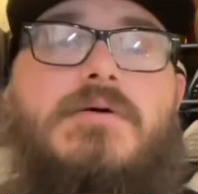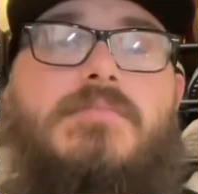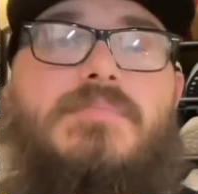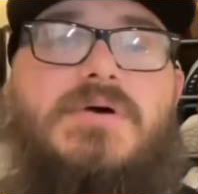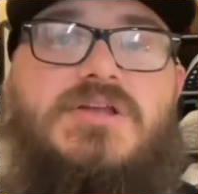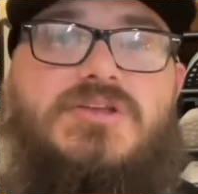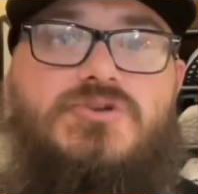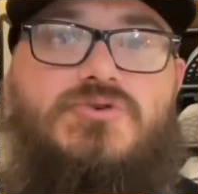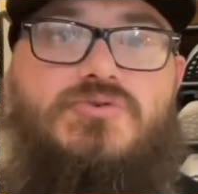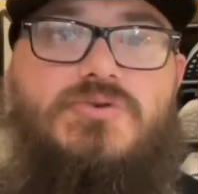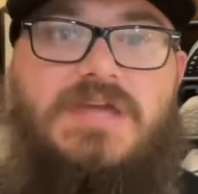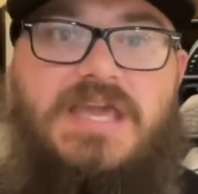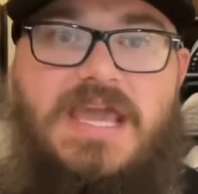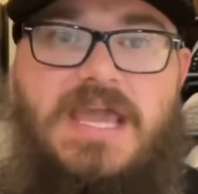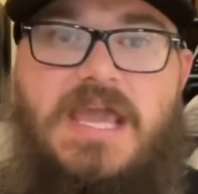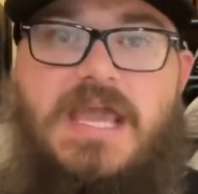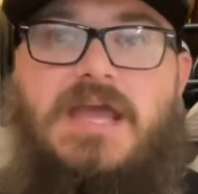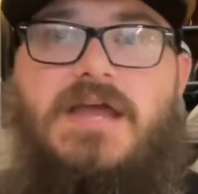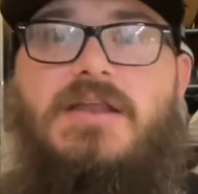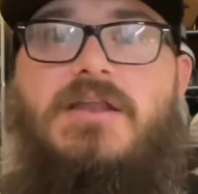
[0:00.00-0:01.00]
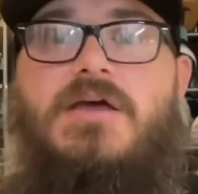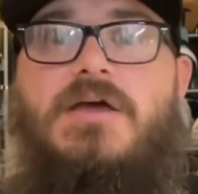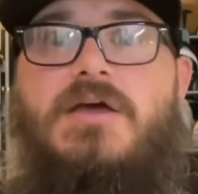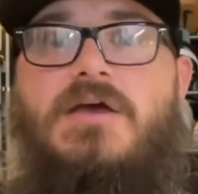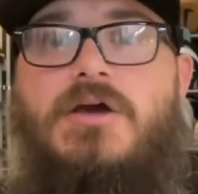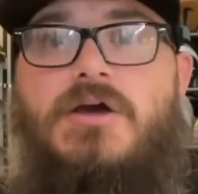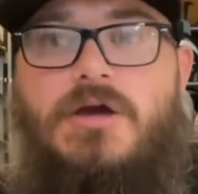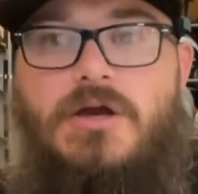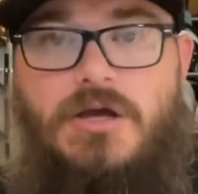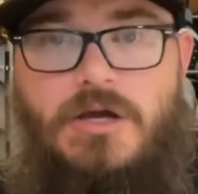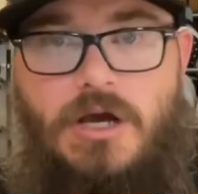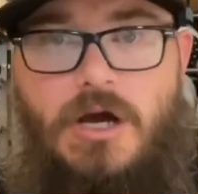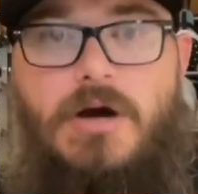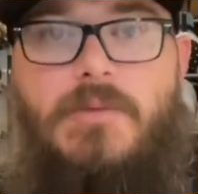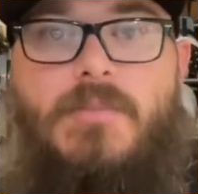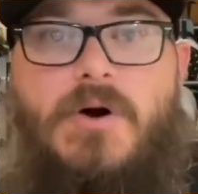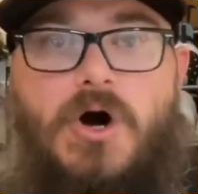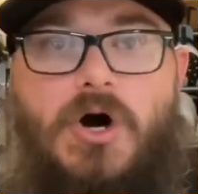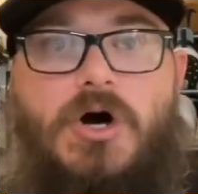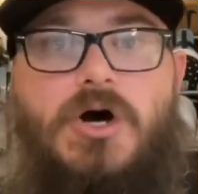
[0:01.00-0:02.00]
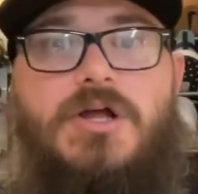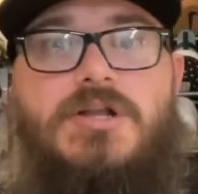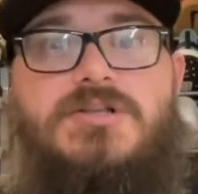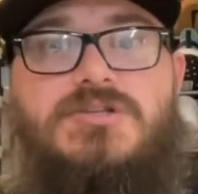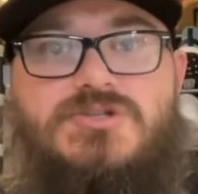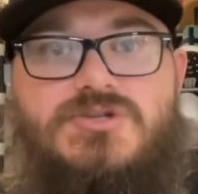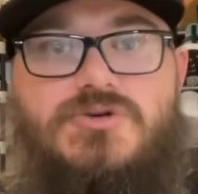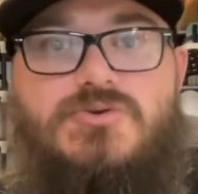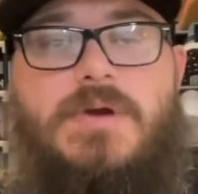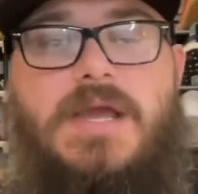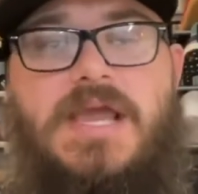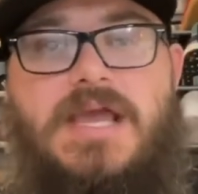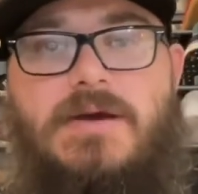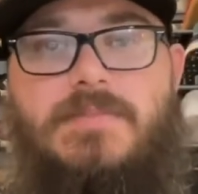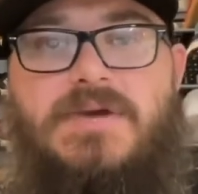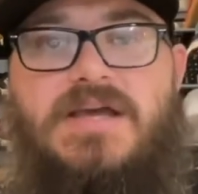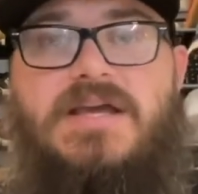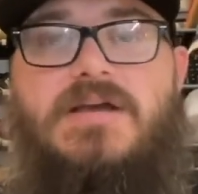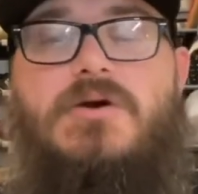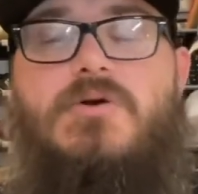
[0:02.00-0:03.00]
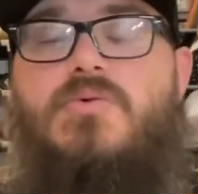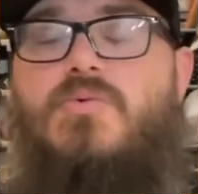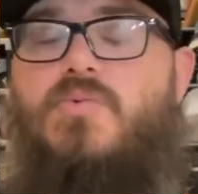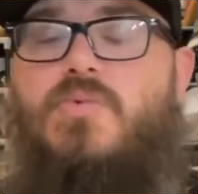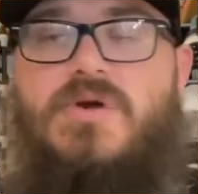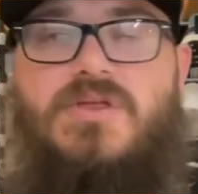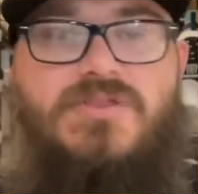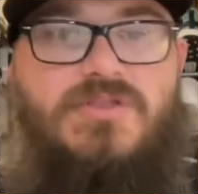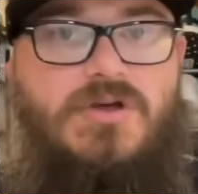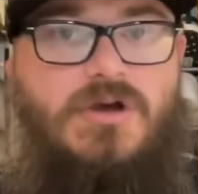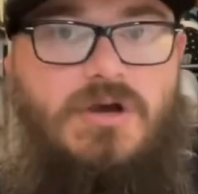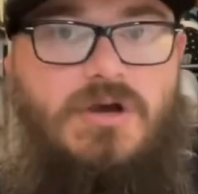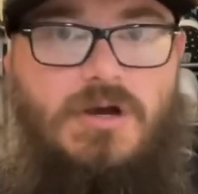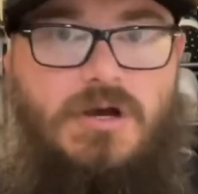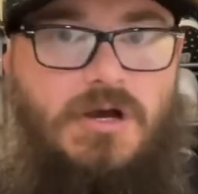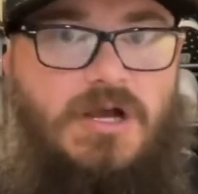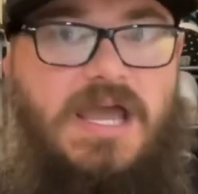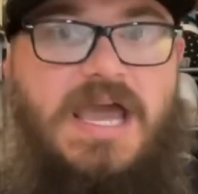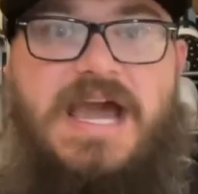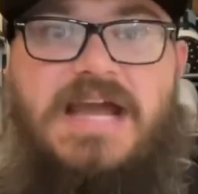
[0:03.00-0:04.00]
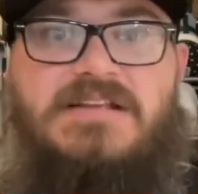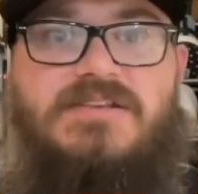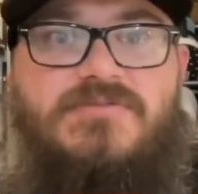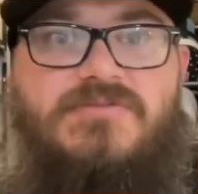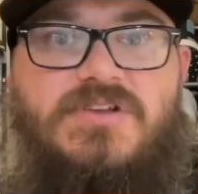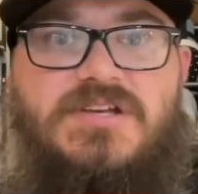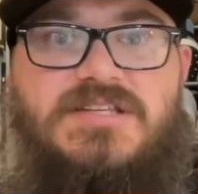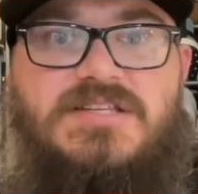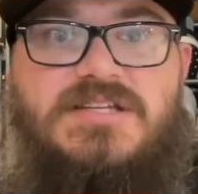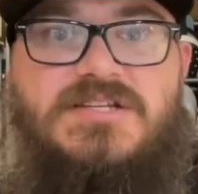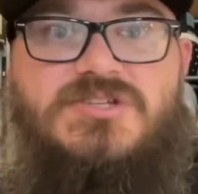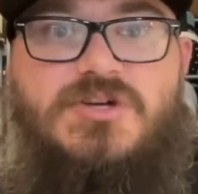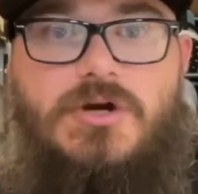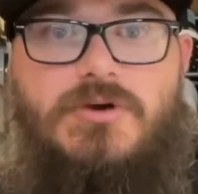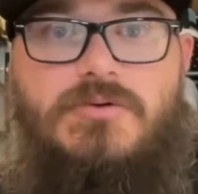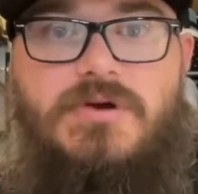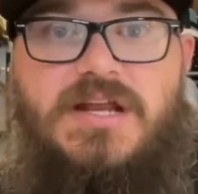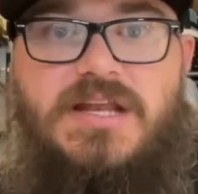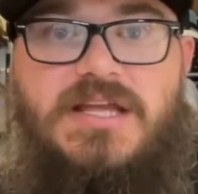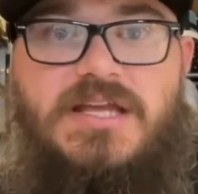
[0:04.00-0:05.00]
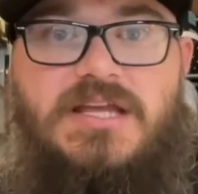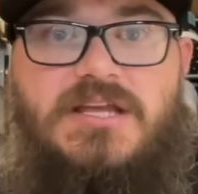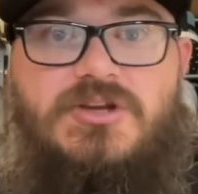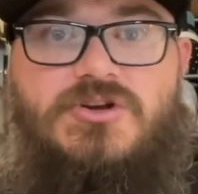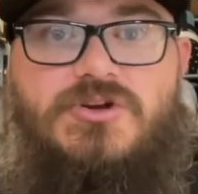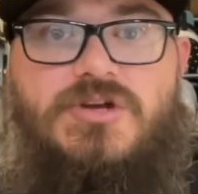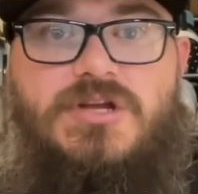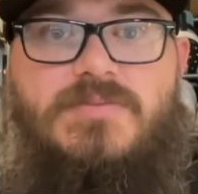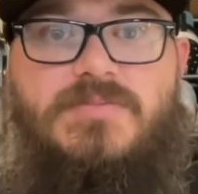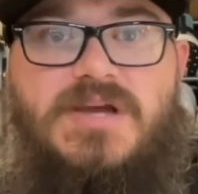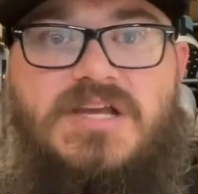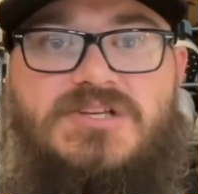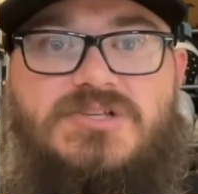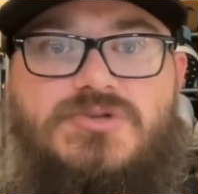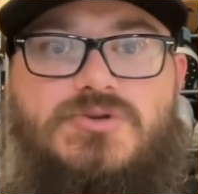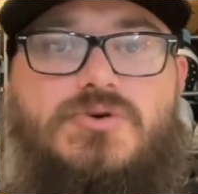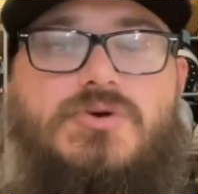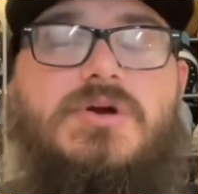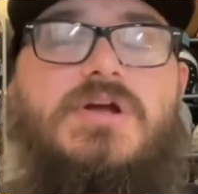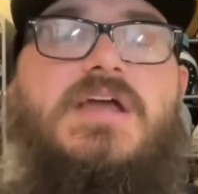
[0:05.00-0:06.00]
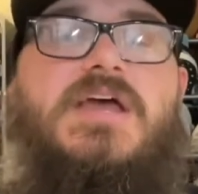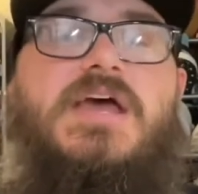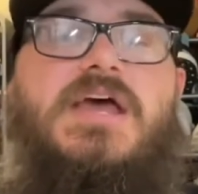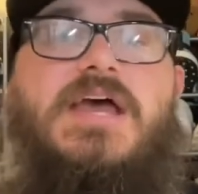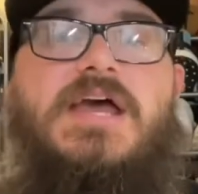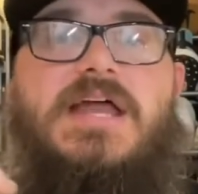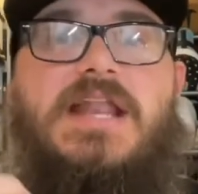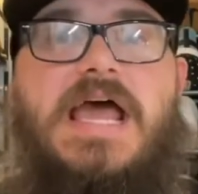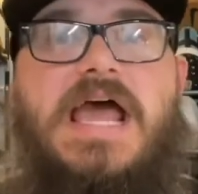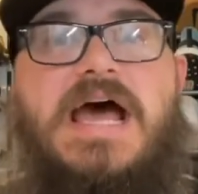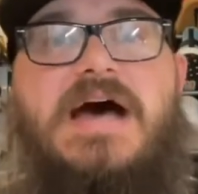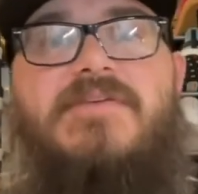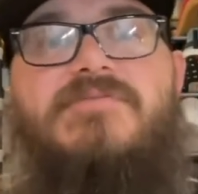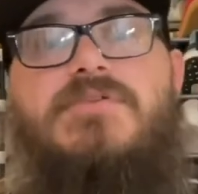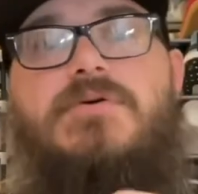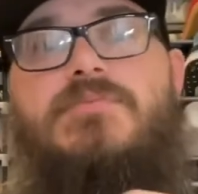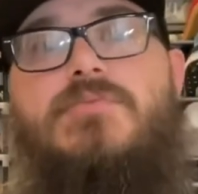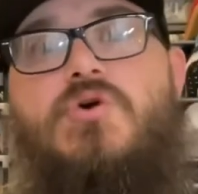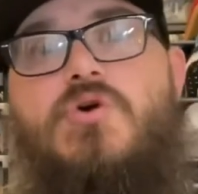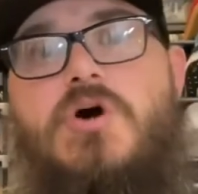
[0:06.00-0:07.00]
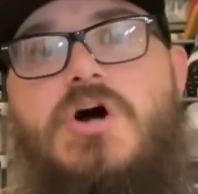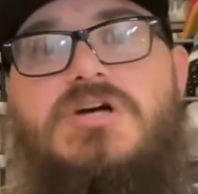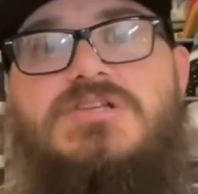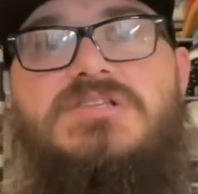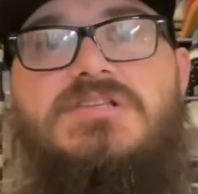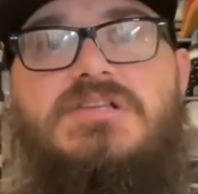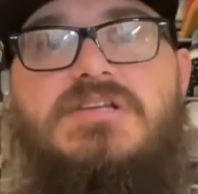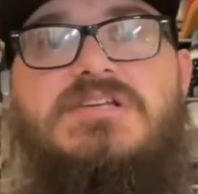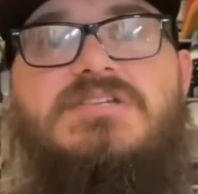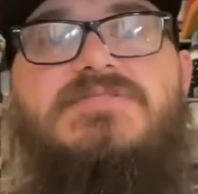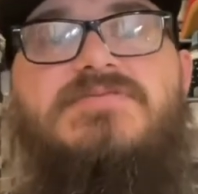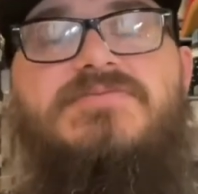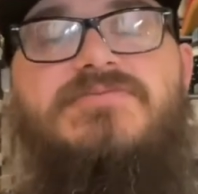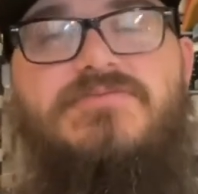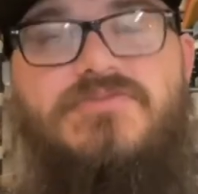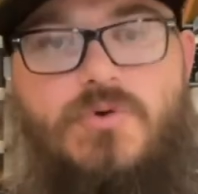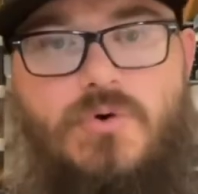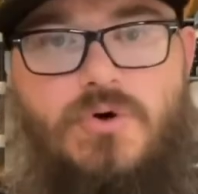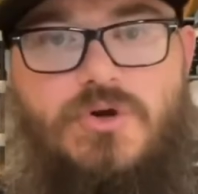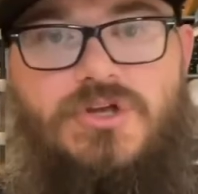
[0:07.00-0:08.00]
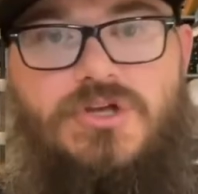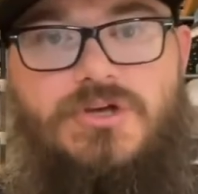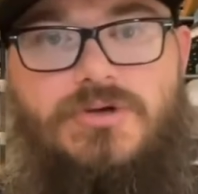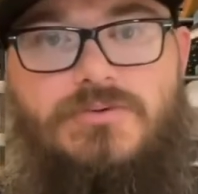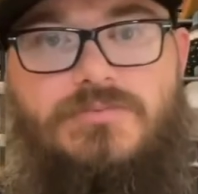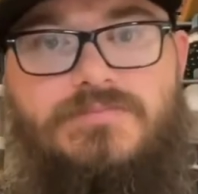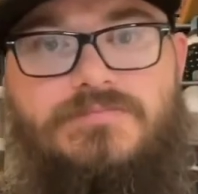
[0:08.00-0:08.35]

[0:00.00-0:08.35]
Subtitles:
but you can come on to Hammock with active listings already in your eBay store and have them cross-list for you.